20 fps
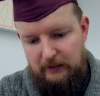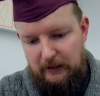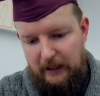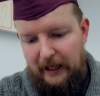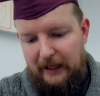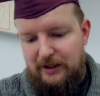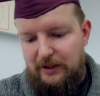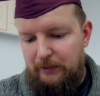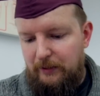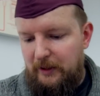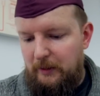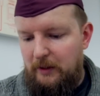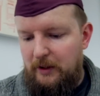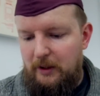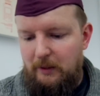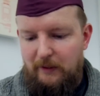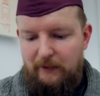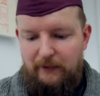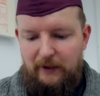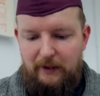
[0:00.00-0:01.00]
I actually really want to
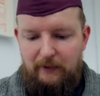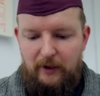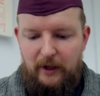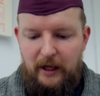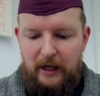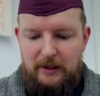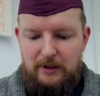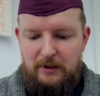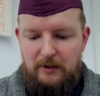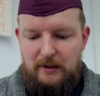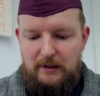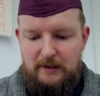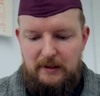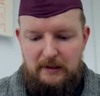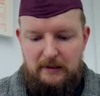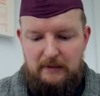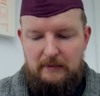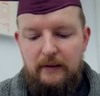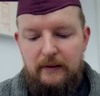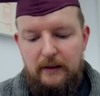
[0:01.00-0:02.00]
know what flavor of Haichu this
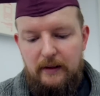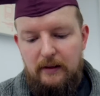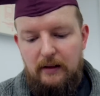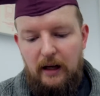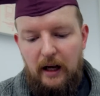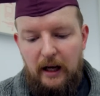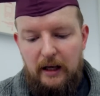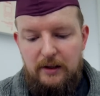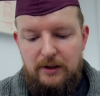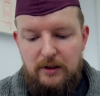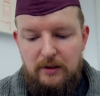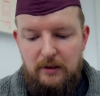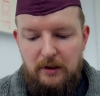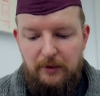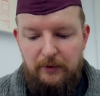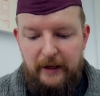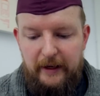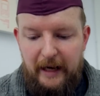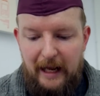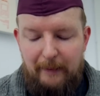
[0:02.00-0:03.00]
is. The
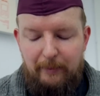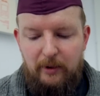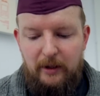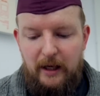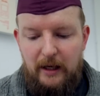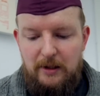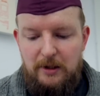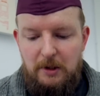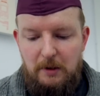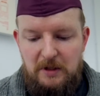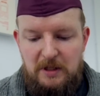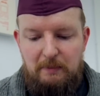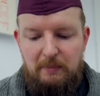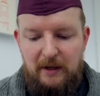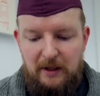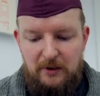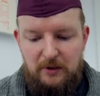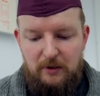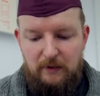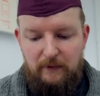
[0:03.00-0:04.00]
green apple Haichu is a
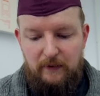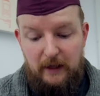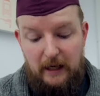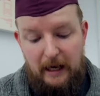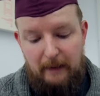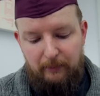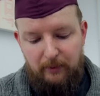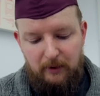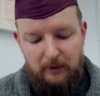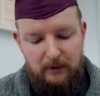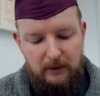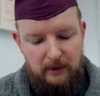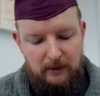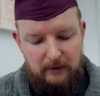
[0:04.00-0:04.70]
picture of an apple.